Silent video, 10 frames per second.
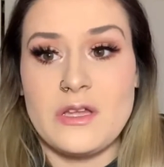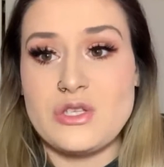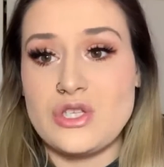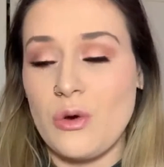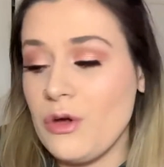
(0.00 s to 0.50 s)

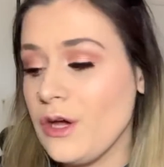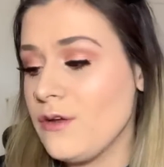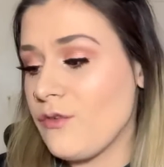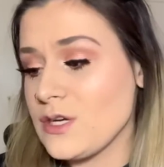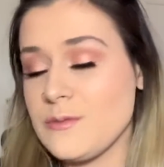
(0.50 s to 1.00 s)
It's so good.
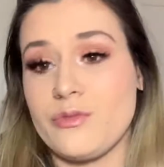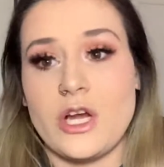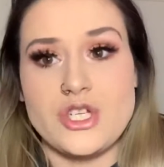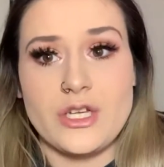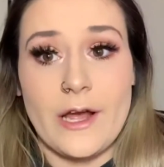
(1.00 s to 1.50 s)
First
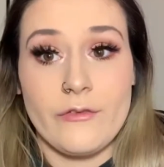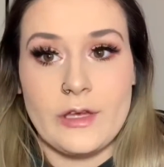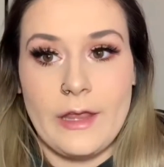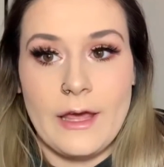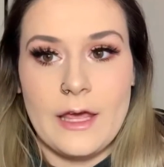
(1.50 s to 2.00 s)
impression, I
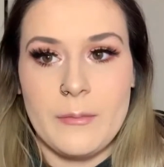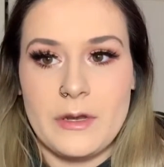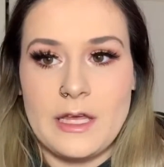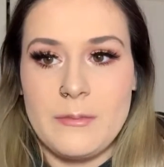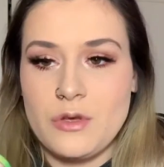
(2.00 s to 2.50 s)
really like it. I'm
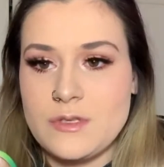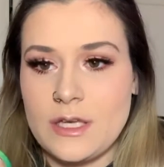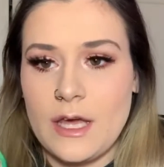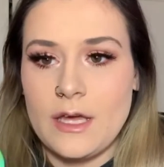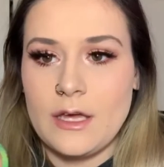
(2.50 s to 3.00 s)
gonna keep
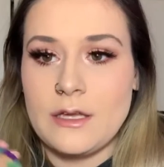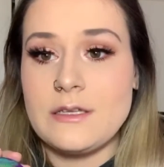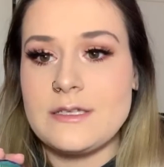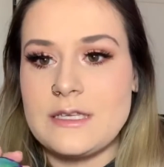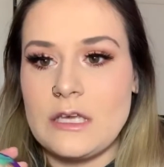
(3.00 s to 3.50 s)
using it
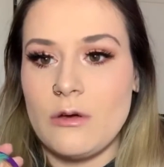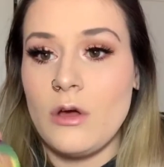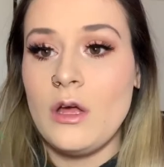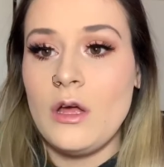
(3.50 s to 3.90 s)
and see